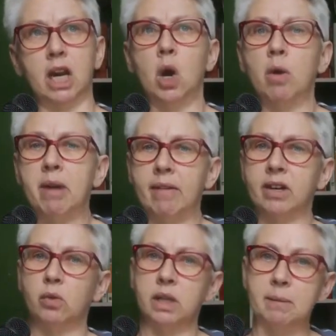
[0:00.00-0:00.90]
oh, I'm
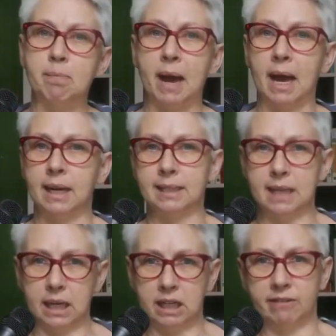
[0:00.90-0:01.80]
having a really bad
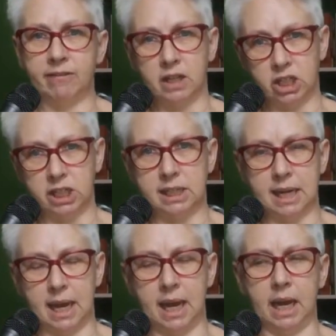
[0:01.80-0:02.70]
executive function
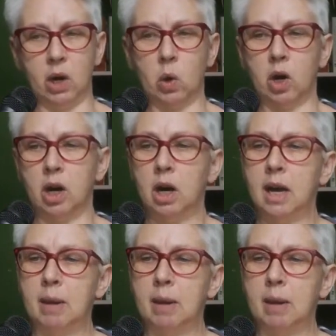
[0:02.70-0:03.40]
day, or